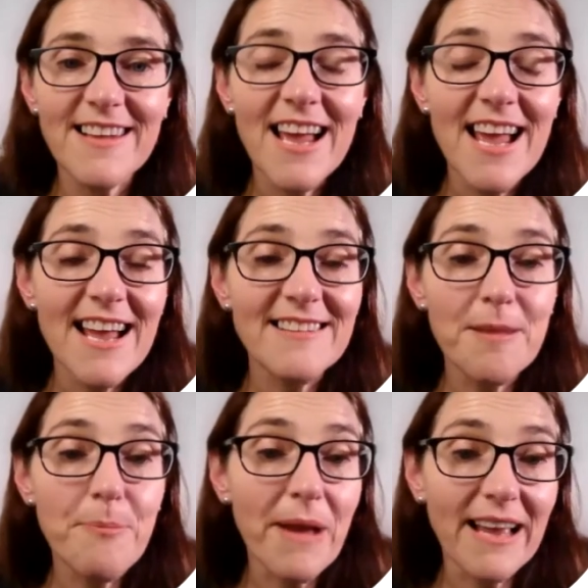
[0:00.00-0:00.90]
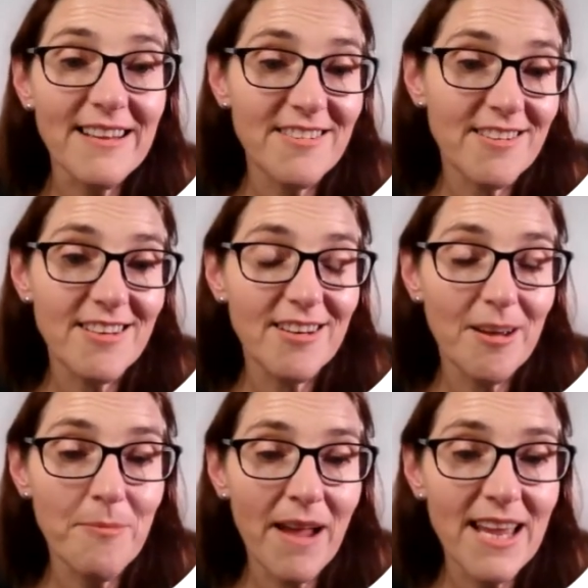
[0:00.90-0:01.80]
is the biggest you can
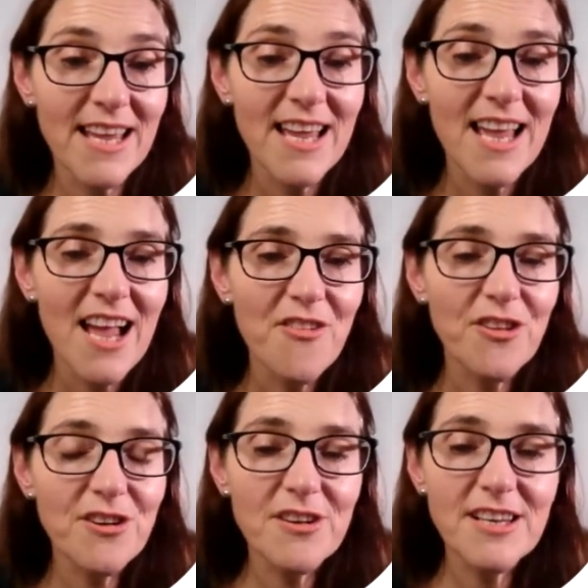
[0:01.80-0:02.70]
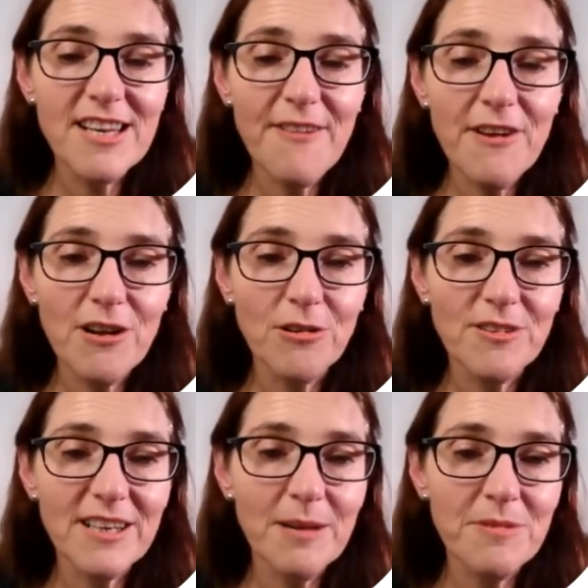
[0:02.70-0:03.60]
make. The difficulty
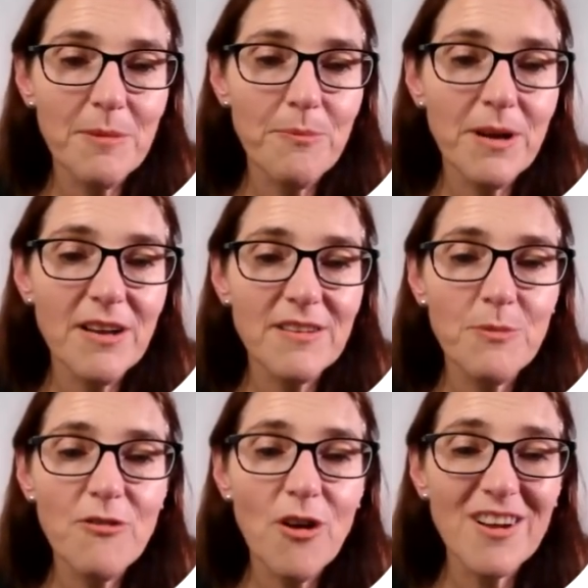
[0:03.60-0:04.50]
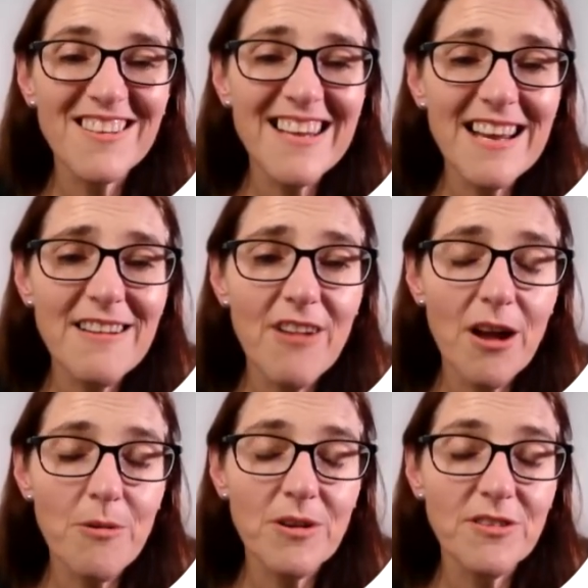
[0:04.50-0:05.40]
comes up because we've got a
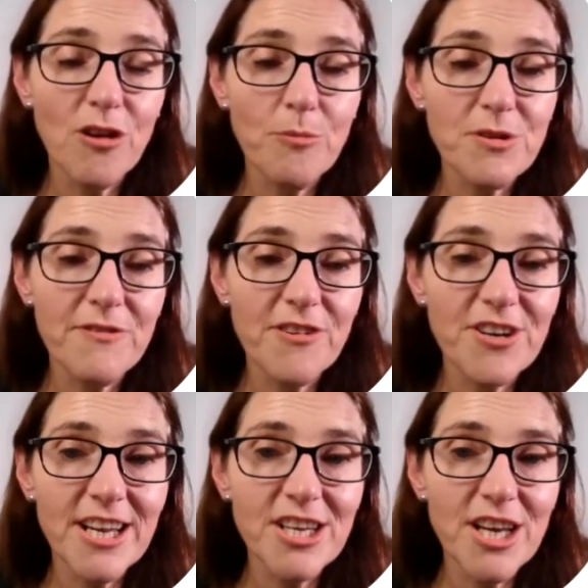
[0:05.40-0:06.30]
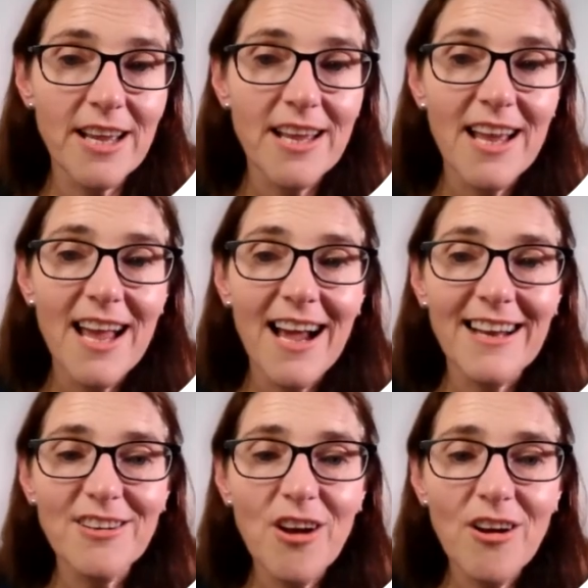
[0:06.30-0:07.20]
0 as an option for a digit, and
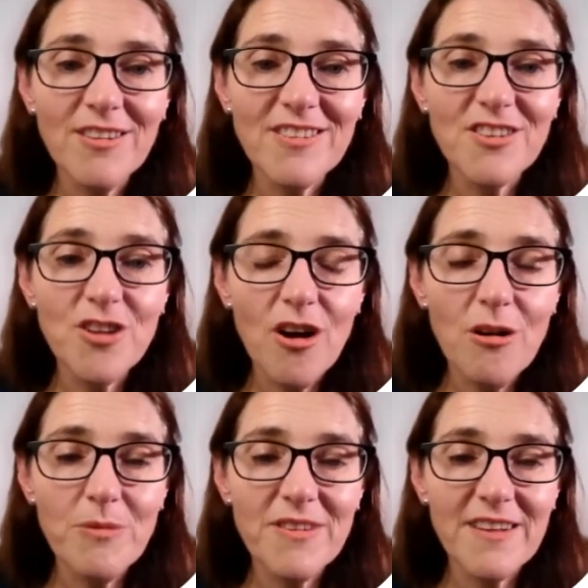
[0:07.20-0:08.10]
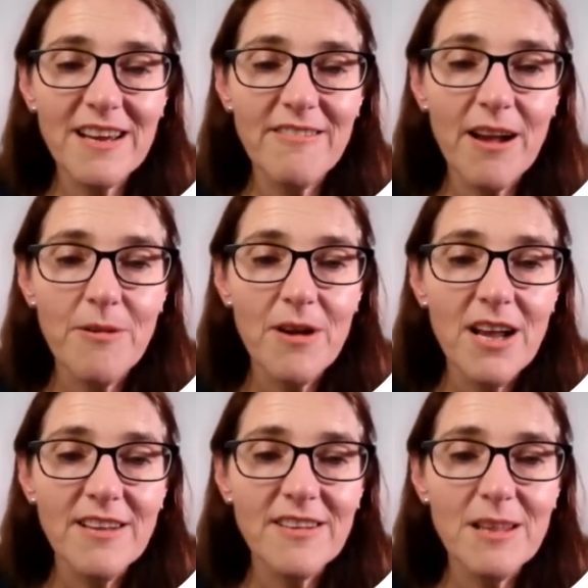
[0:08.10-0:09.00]
you can't start with 0.
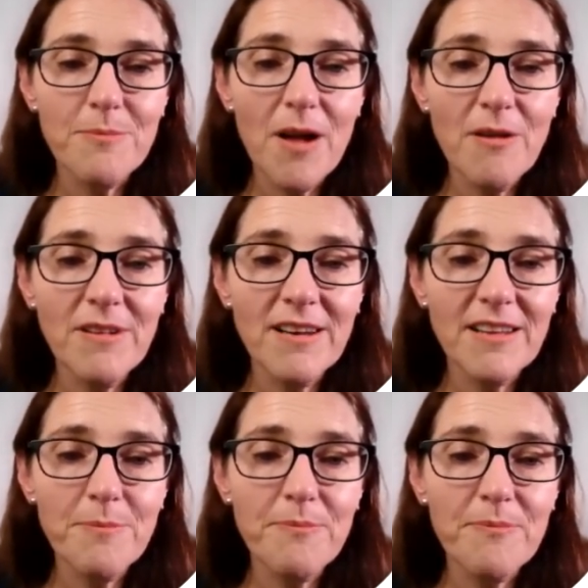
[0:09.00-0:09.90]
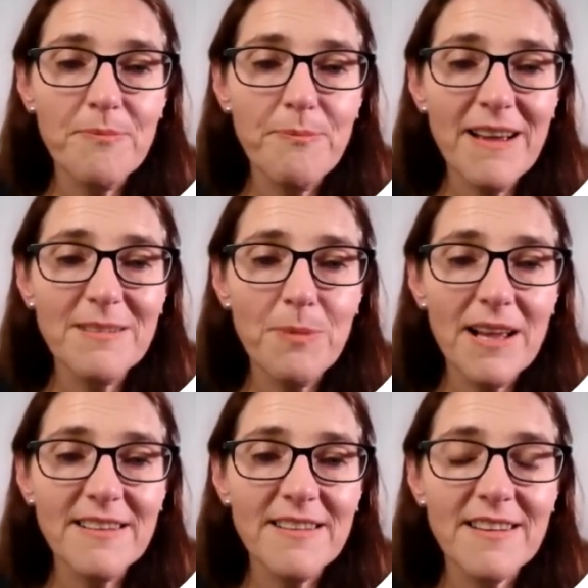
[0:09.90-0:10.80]
So the best
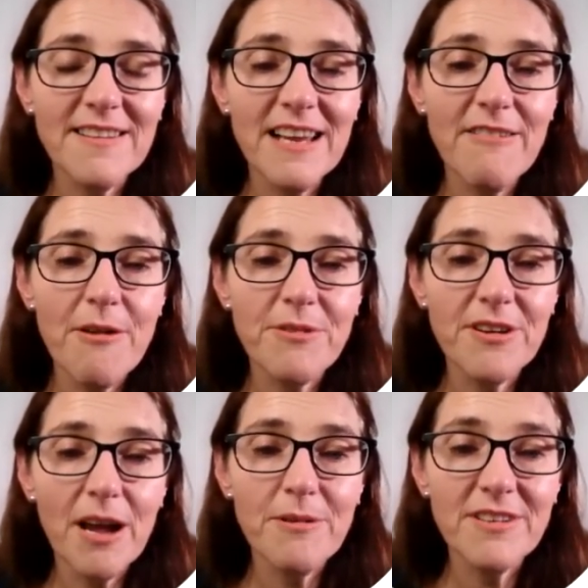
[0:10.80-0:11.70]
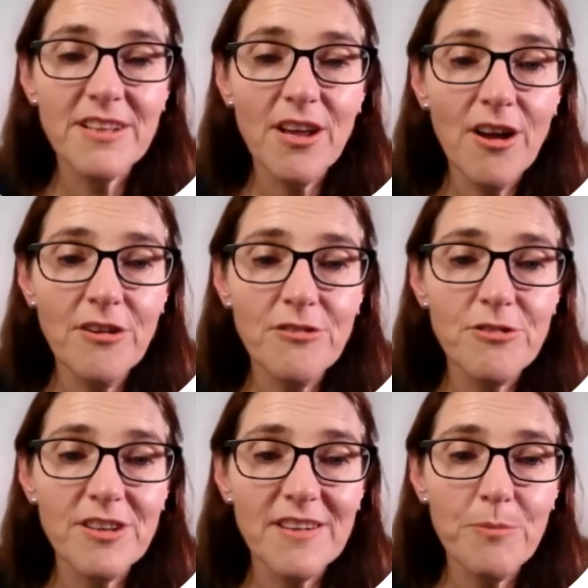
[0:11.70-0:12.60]
place that the 0 can go is in the
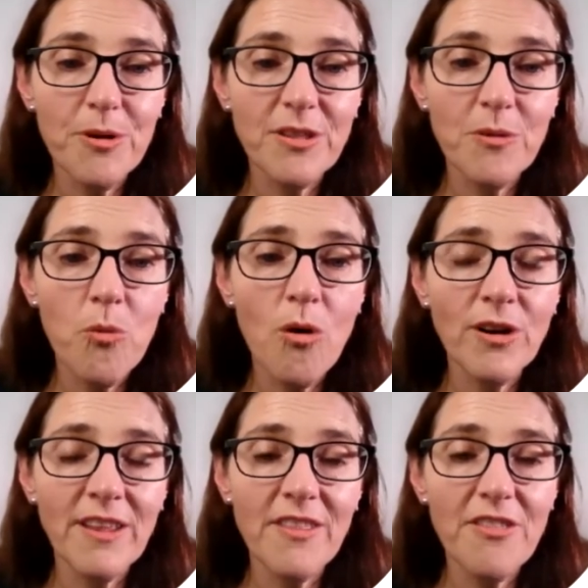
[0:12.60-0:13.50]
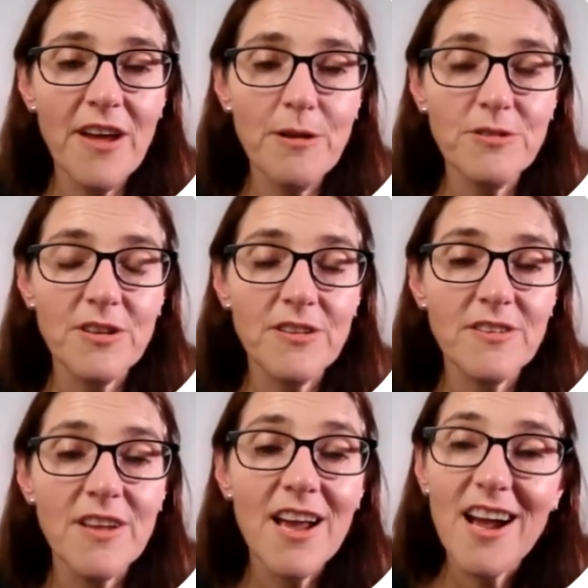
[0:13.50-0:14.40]
hundreds and putting the 1 in the thousands.
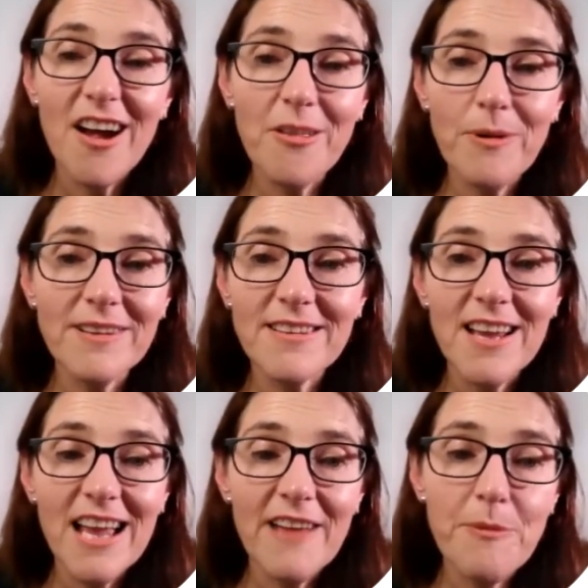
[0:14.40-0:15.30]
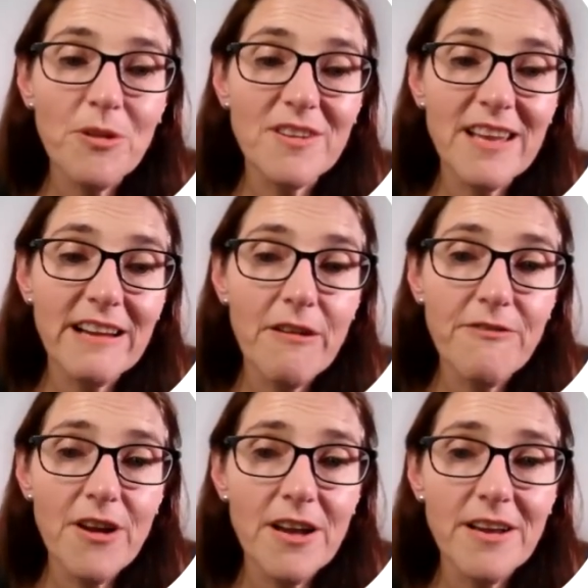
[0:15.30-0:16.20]
Otherwise, if you put the 0
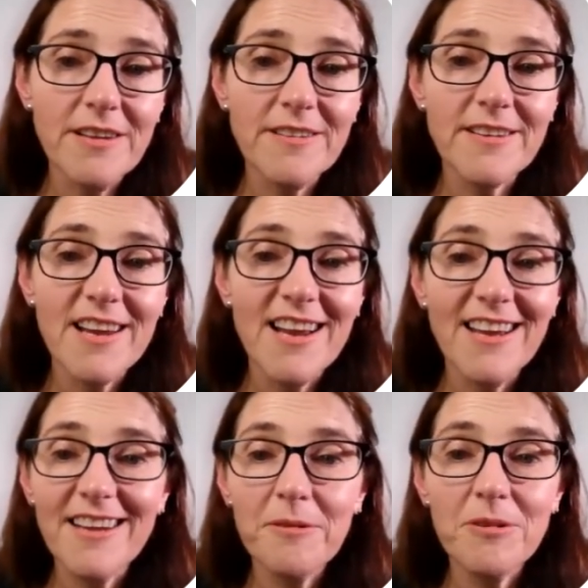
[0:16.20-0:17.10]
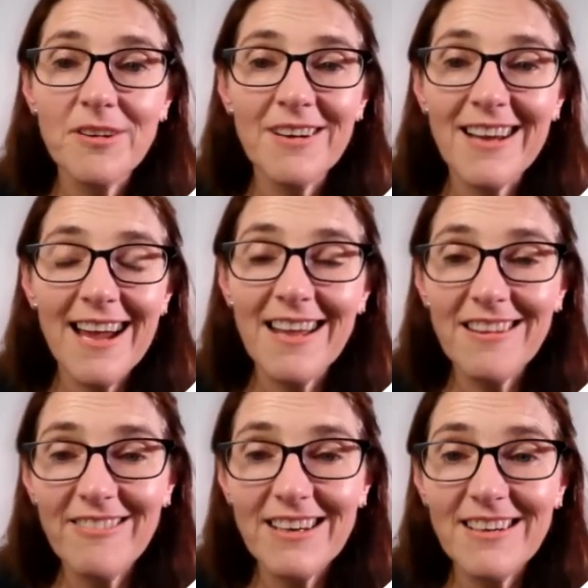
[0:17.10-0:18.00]
first, you wouldn't get a
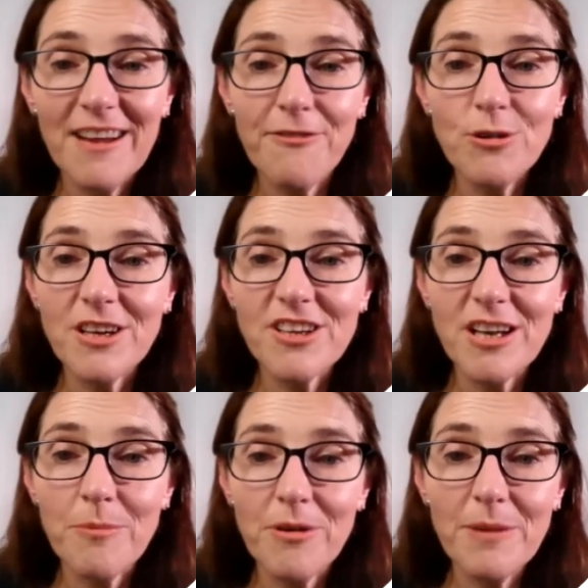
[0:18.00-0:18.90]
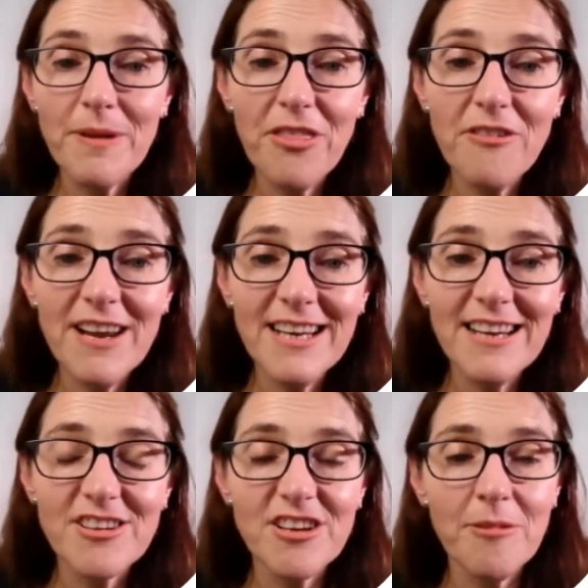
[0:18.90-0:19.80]
4-digit number, it'd be a
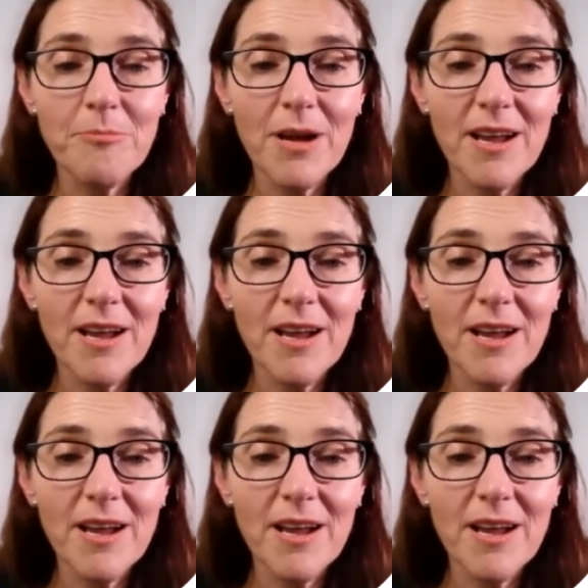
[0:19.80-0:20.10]
3-digit number.